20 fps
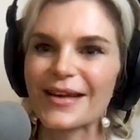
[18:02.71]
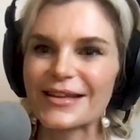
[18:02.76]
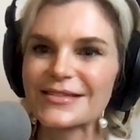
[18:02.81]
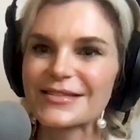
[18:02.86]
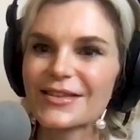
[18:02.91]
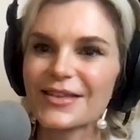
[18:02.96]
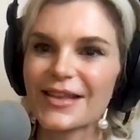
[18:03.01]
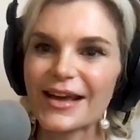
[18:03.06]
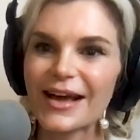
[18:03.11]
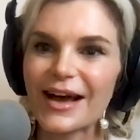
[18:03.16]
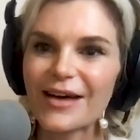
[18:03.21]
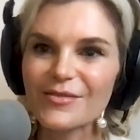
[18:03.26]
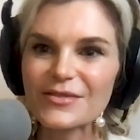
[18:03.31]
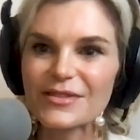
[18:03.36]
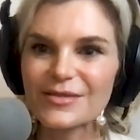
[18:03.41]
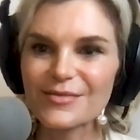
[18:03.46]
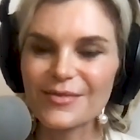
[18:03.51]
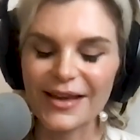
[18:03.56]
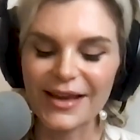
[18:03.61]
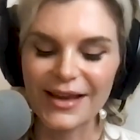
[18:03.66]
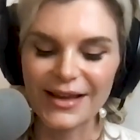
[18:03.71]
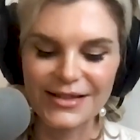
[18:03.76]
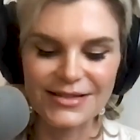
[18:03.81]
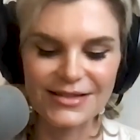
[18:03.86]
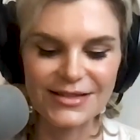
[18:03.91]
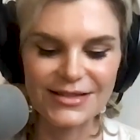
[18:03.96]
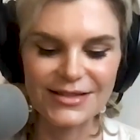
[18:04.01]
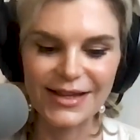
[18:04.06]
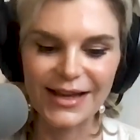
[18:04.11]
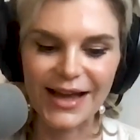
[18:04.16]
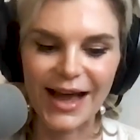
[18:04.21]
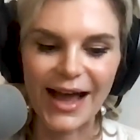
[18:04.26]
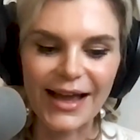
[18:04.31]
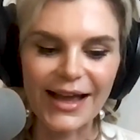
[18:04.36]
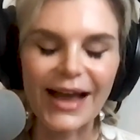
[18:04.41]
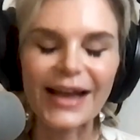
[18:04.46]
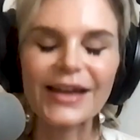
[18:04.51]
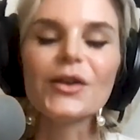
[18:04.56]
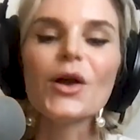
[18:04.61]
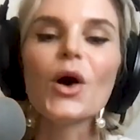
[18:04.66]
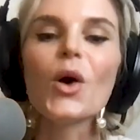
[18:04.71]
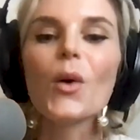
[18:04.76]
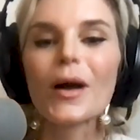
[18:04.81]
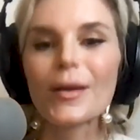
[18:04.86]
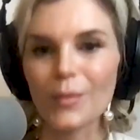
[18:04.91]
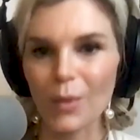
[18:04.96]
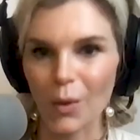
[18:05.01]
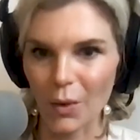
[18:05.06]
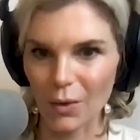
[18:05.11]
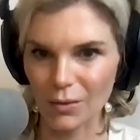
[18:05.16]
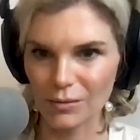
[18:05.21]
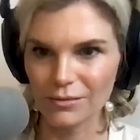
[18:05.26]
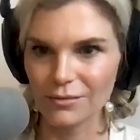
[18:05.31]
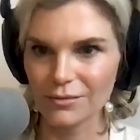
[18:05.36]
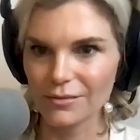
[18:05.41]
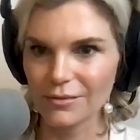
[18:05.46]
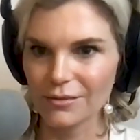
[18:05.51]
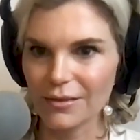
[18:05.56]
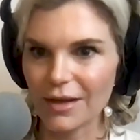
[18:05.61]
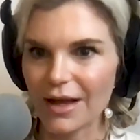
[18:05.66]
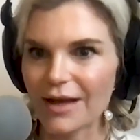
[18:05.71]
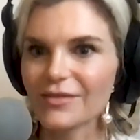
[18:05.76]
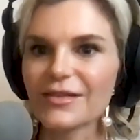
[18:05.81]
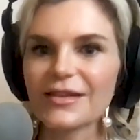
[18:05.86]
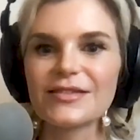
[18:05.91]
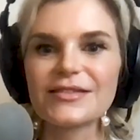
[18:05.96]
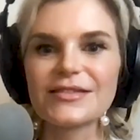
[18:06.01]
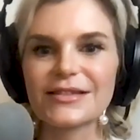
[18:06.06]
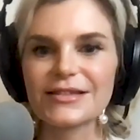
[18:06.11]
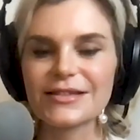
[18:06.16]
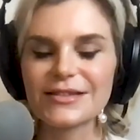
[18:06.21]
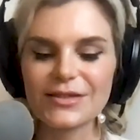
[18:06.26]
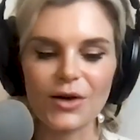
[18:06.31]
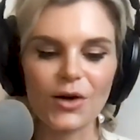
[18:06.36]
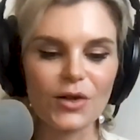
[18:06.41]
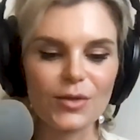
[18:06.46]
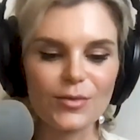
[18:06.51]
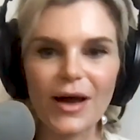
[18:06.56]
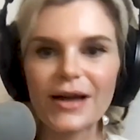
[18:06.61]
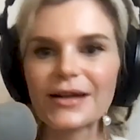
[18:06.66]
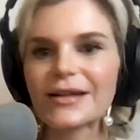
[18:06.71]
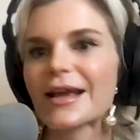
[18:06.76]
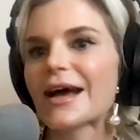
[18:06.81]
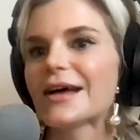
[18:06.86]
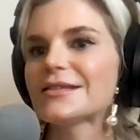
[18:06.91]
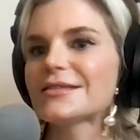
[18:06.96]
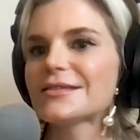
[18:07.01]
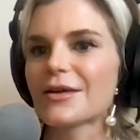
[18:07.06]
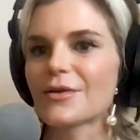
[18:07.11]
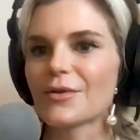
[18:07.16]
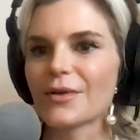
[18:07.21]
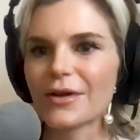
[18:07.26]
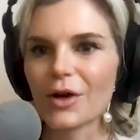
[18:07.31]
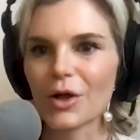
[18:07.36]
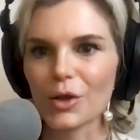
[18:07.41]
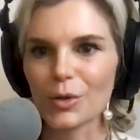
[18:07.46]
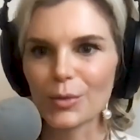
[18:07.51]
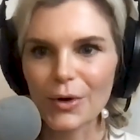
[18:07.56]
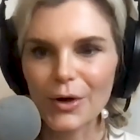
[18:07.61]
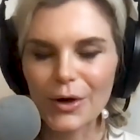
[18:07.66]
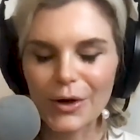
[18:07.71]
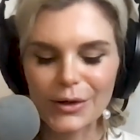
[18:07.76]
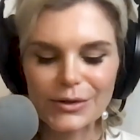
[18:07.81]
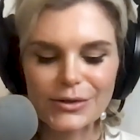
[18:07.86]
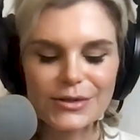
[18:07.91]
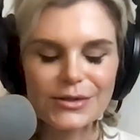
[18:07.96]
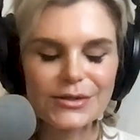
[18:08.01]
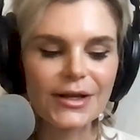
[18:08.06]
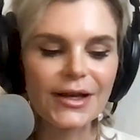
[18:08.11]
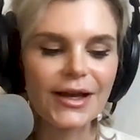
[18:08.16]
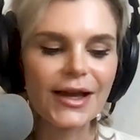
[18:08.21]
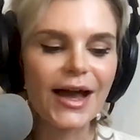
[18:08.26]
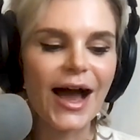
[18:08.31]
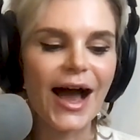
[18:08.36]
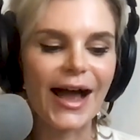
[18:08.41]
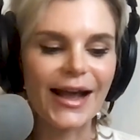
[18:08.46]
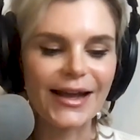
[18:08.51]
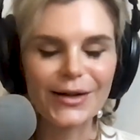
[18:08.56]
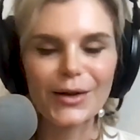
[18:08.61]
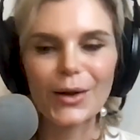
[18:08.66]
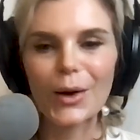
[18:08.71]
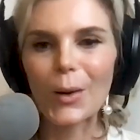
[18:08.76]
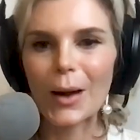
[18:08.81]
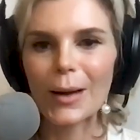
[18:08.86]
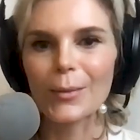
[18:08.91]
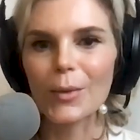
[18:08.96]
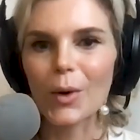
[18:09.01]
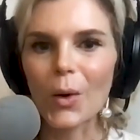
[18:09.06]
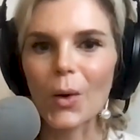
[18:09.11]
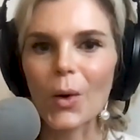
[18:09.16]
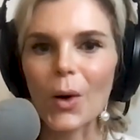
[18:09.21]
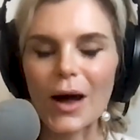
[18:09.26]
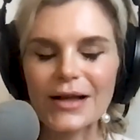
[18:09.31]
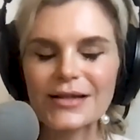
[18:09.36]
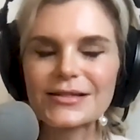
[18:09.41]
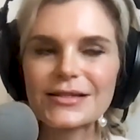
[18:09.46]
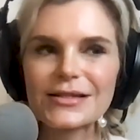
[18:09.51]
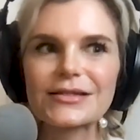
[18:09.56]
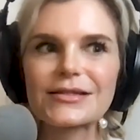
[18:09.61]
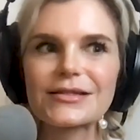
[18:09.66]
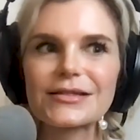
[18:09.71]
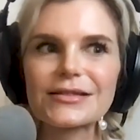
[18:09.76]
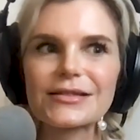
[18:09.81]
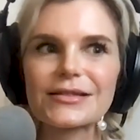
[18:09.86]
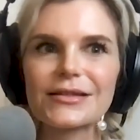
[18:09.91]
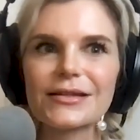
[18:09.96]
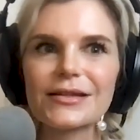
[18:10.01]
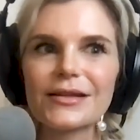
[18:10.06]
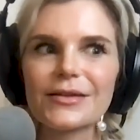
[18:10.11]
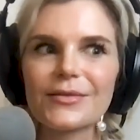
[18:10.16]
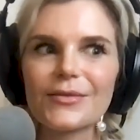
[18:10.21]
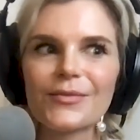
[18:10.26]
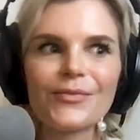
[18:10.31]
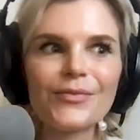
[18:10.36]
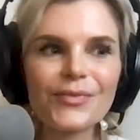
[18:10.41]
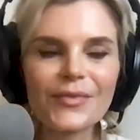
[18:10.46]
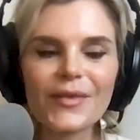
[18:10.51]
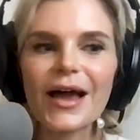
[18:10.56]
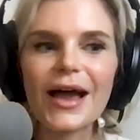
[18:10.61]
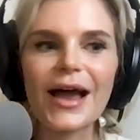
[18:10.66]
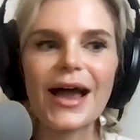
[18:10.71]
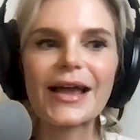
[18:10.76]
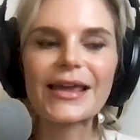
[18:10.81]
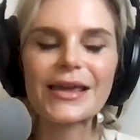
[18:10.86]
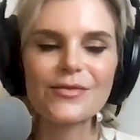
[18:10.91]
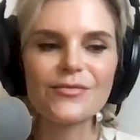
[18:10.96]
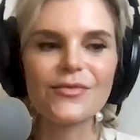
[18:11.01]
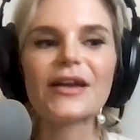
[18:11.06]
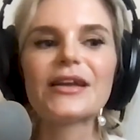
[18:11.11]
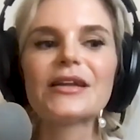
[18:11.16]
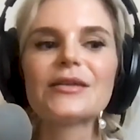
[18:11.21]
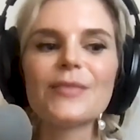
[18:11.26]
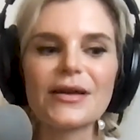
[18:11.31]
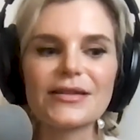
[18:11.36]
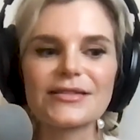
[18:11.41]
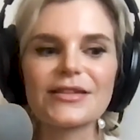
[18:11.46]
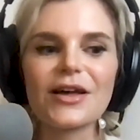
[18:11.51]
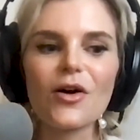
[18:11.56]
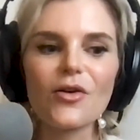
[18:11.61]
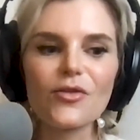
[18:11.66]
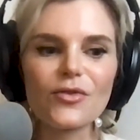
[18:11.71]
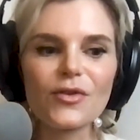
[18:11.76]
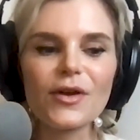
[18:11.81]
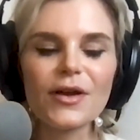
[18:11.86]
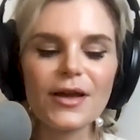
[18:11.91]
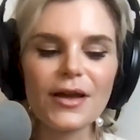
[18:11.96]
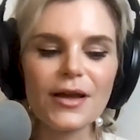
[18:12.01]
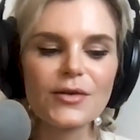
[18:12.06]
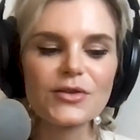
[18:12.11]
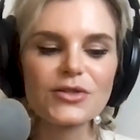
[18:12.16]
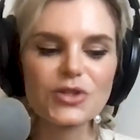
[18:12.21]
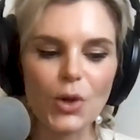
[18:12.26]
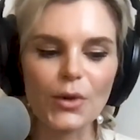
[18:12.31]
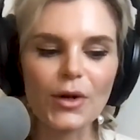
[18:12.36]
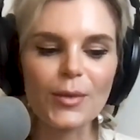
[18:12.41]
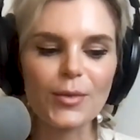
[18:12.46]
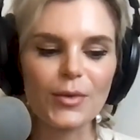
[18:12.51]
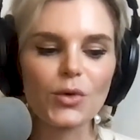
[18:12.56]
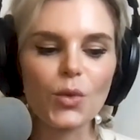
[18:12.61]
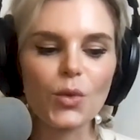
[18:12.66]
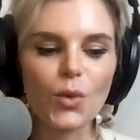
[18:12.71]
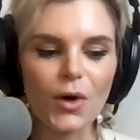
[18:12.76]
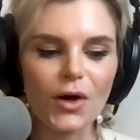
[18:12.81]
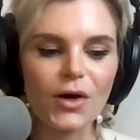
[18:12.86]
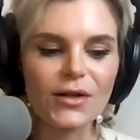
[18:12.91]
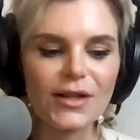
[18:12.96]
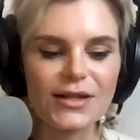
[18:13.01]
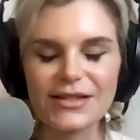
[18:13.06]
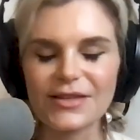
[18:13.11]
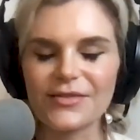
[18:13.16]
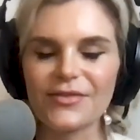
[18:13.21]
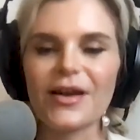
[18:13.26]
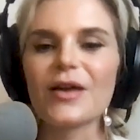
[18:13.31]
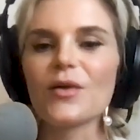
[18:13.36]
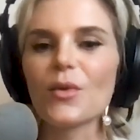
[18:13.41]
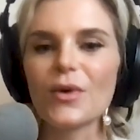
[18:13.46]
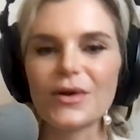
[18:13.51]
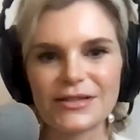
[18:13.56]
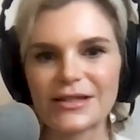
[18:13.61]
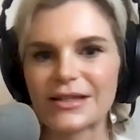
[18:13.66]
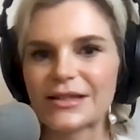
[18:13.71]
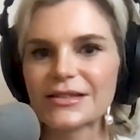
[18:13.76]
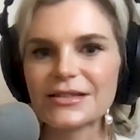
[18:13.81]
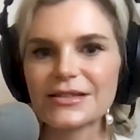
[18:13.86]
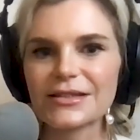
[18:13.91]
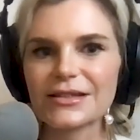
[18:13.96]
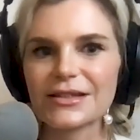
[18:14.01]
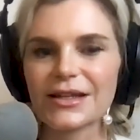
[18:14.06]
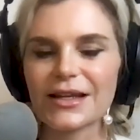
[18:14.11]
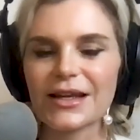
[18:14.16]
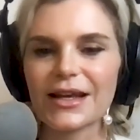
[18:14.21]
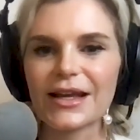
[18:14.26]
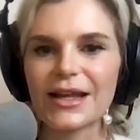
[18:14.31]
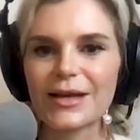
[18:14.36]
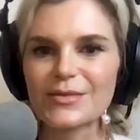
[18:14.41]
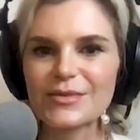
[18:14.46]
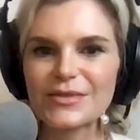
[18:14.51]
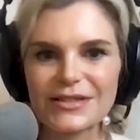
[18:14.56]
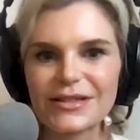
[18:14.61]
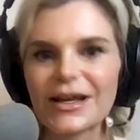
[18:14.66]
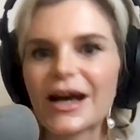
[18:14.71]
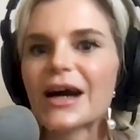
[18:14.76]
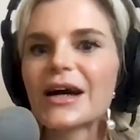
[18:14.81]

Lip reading: And so they come to me and just say, I know I'm whole. I listen to all the podcasts. I read all the books. I know I'm whole. I keep finding myself showing up in the world as if I wasn't. And I'm stuck.